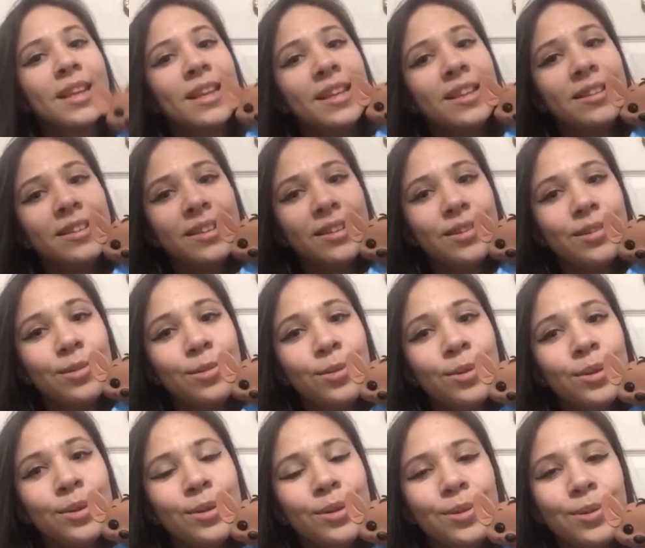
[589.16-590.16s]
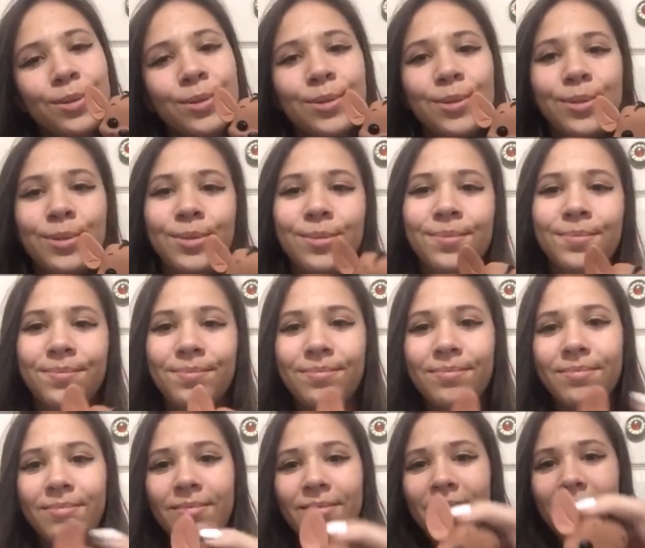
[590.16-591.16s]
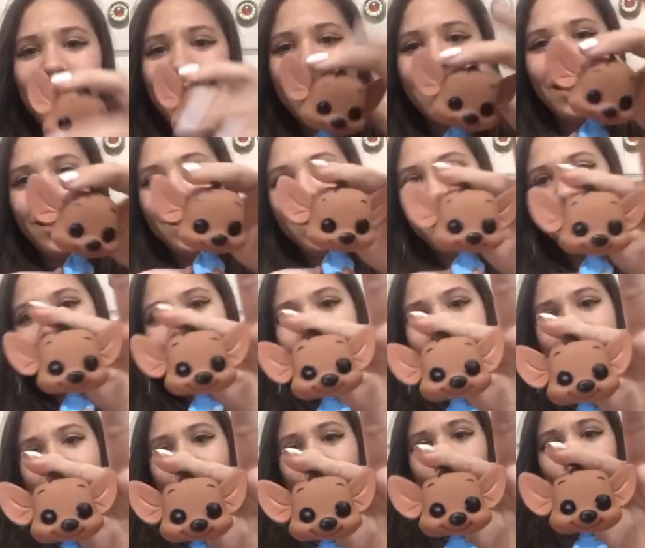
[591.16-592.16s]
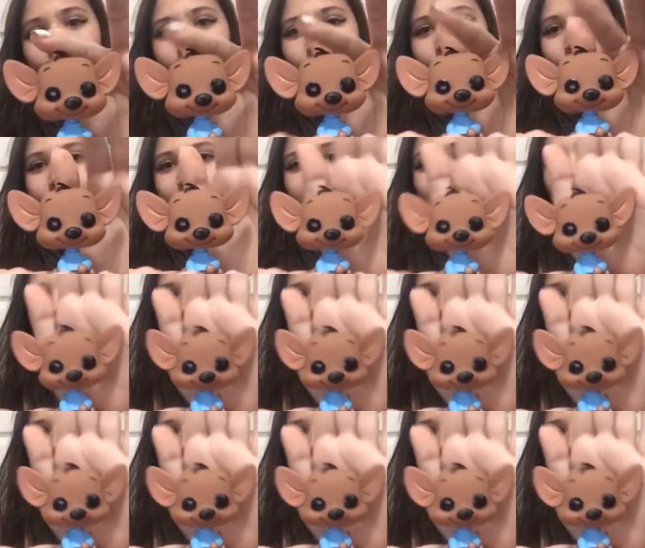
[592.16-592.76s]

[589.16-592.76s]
and little Roo. Look at little Roo. Look